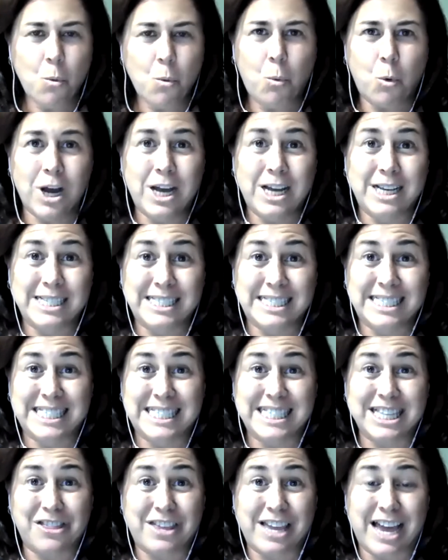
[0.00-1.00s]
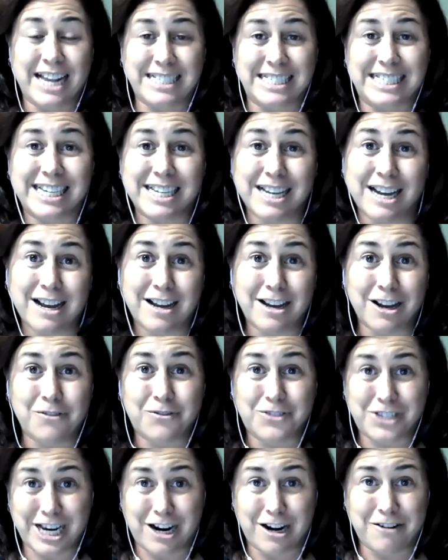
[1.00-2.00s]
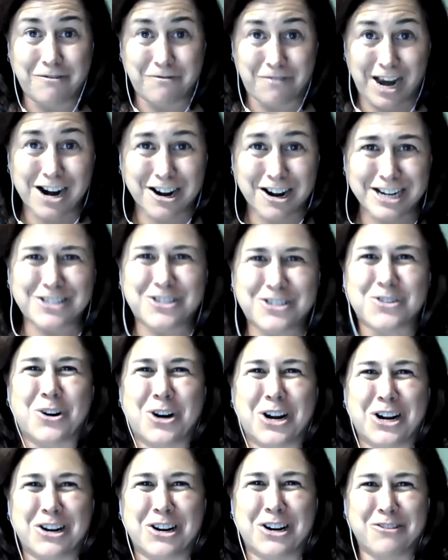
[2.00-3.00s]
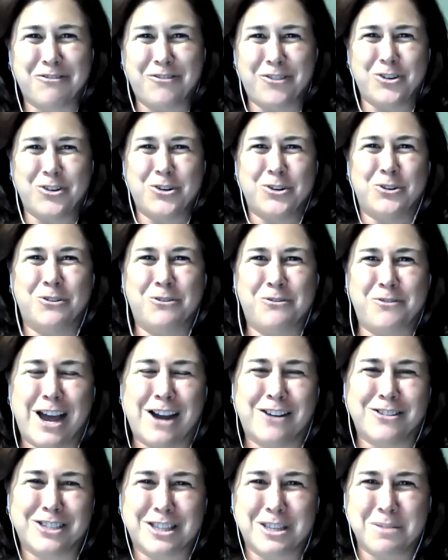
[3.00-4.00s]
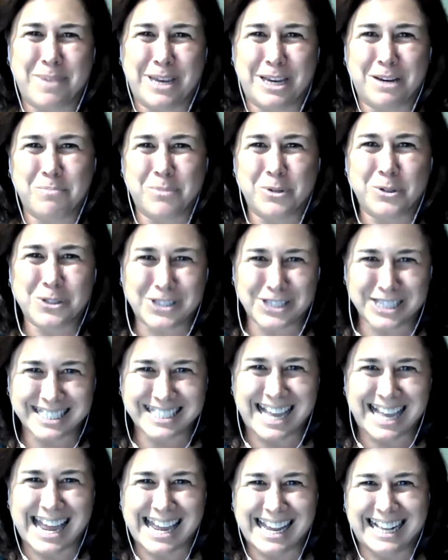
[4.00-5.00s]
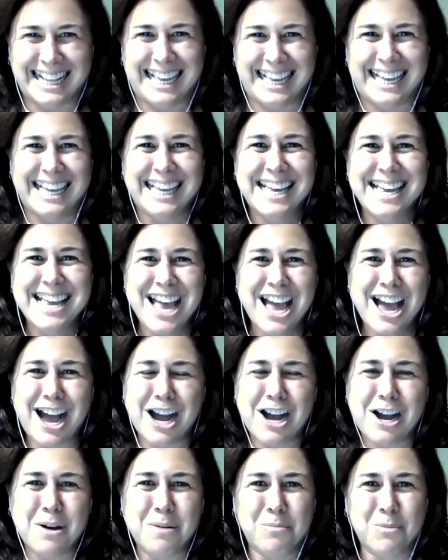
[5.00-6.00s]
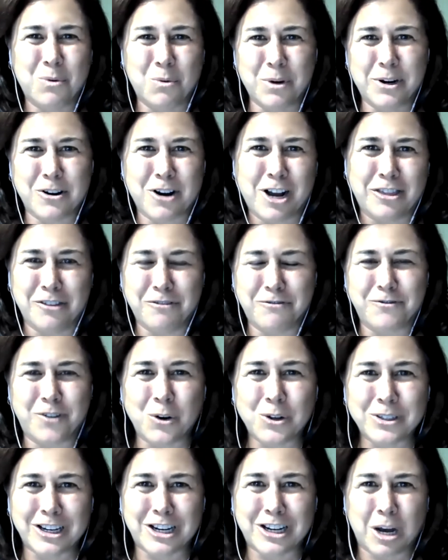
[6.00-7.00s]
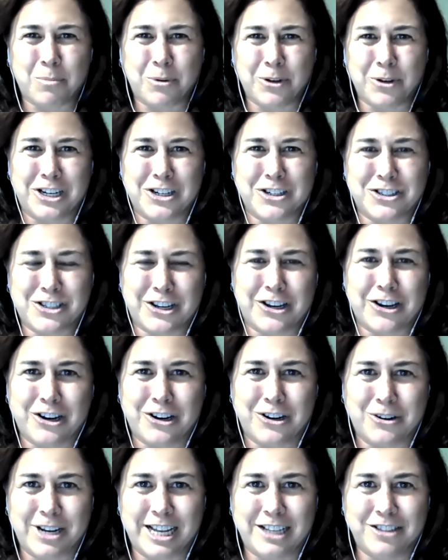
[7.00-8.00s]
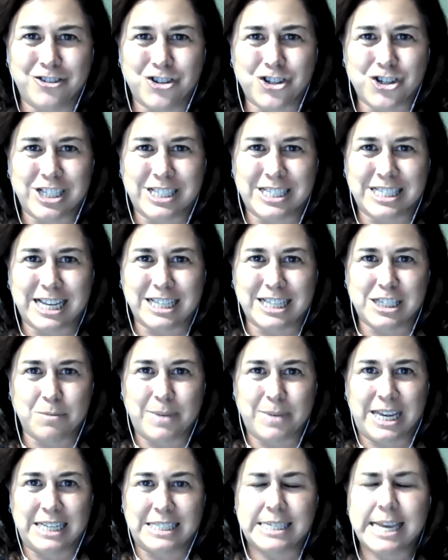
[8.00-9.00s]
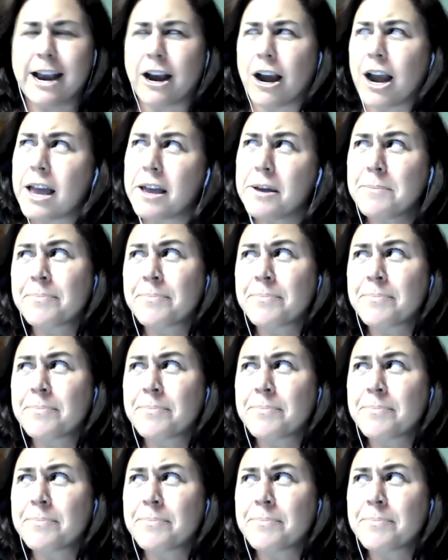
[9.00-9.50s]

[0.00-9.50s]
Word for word: was the idea of Terry Fehrendorff, who founded the Pink Boots Society. Um, we were on the phone a couple years ago, and she said to me, Tara,